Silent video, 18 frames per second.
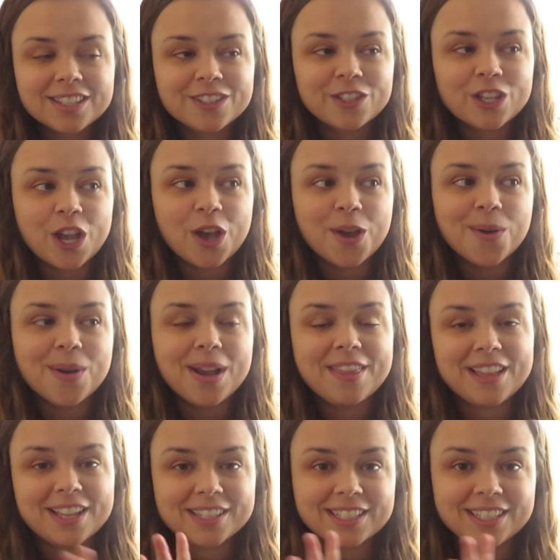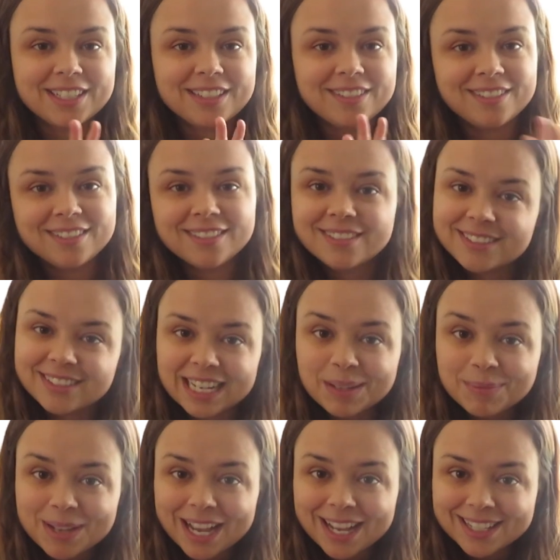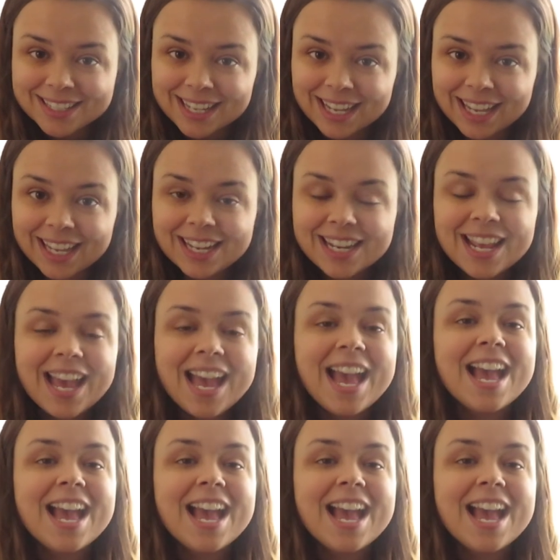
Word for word: so, and that's gonna take me a hot second.